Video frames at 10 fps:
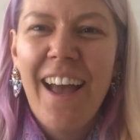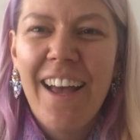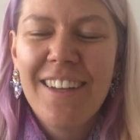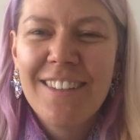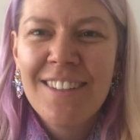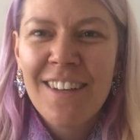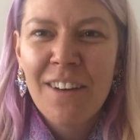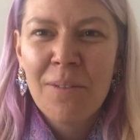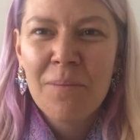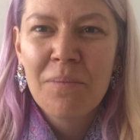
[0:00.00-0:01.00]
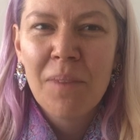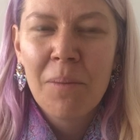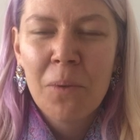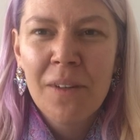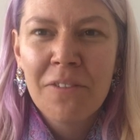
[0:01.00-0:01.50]
And my
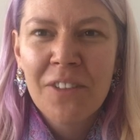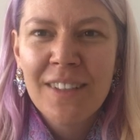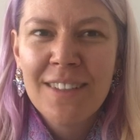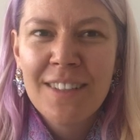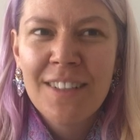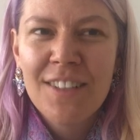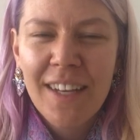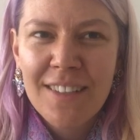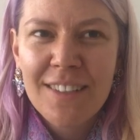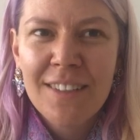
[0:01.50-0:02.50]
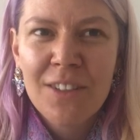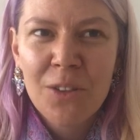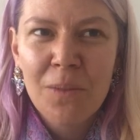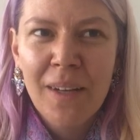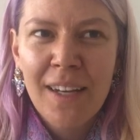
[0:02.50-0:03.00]
boyfriend suggested
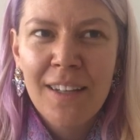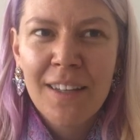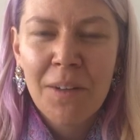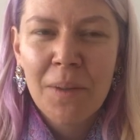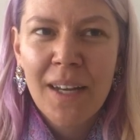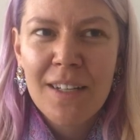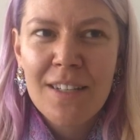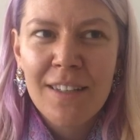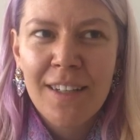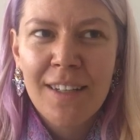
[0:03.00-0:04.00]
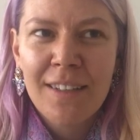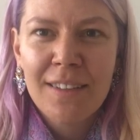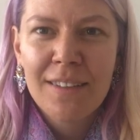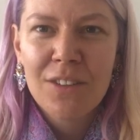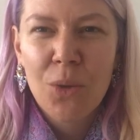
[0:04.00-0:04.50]
to me that we actually
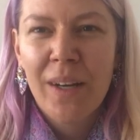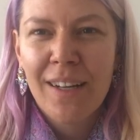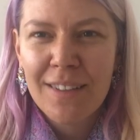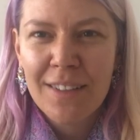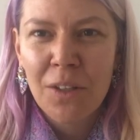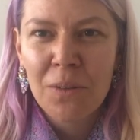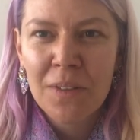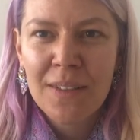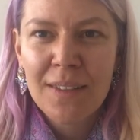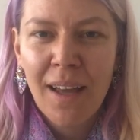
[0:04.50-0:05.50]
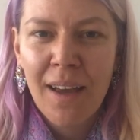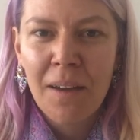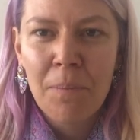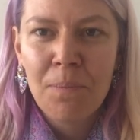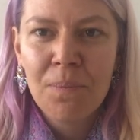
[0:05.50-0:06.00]
treat ourselves
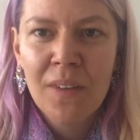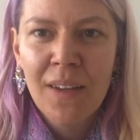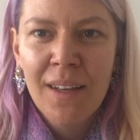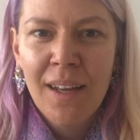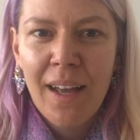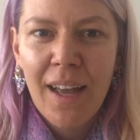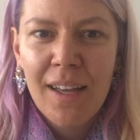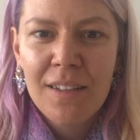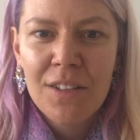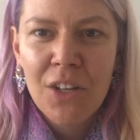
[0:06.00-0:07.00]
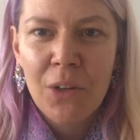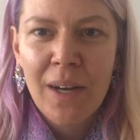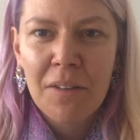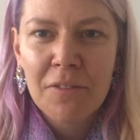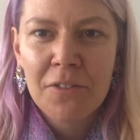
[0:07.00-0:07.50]
and go
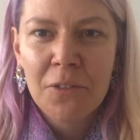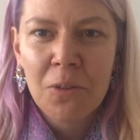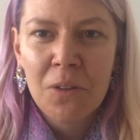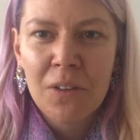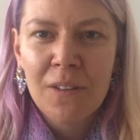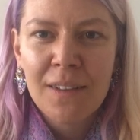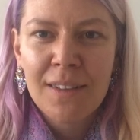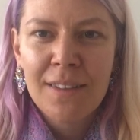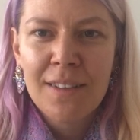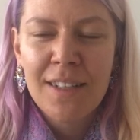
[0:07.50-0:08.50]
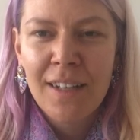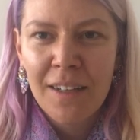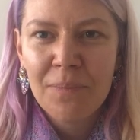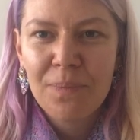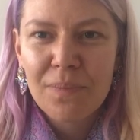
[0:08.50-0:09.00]
out for
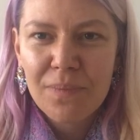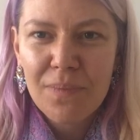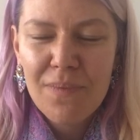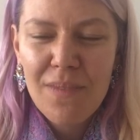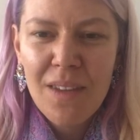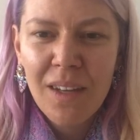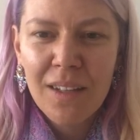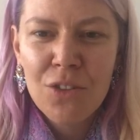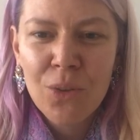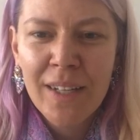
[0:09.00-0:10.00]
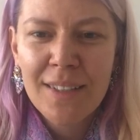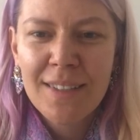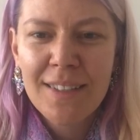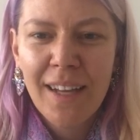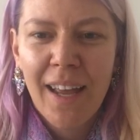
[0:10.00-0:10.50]
dinner and
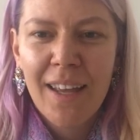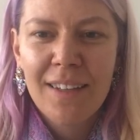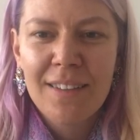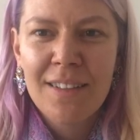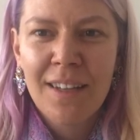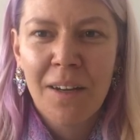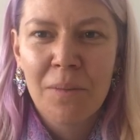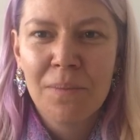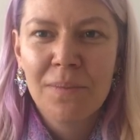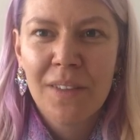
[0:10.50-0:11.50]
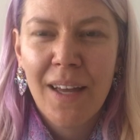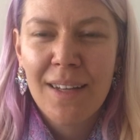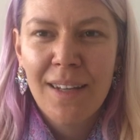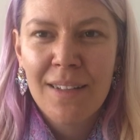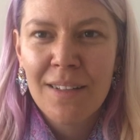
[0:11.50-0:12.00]
drinks. And
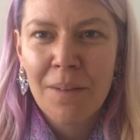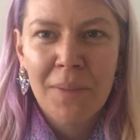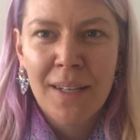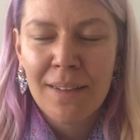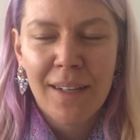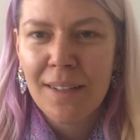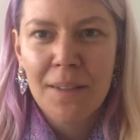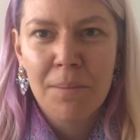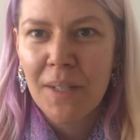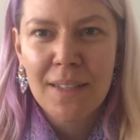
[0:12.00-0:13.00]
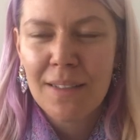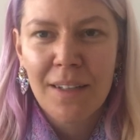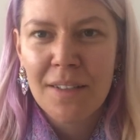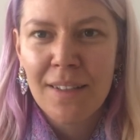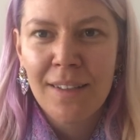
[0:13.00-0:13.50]
that ended up being like the best
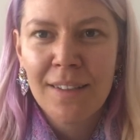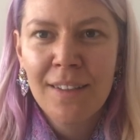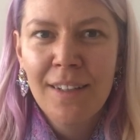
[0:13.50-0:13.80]
idea.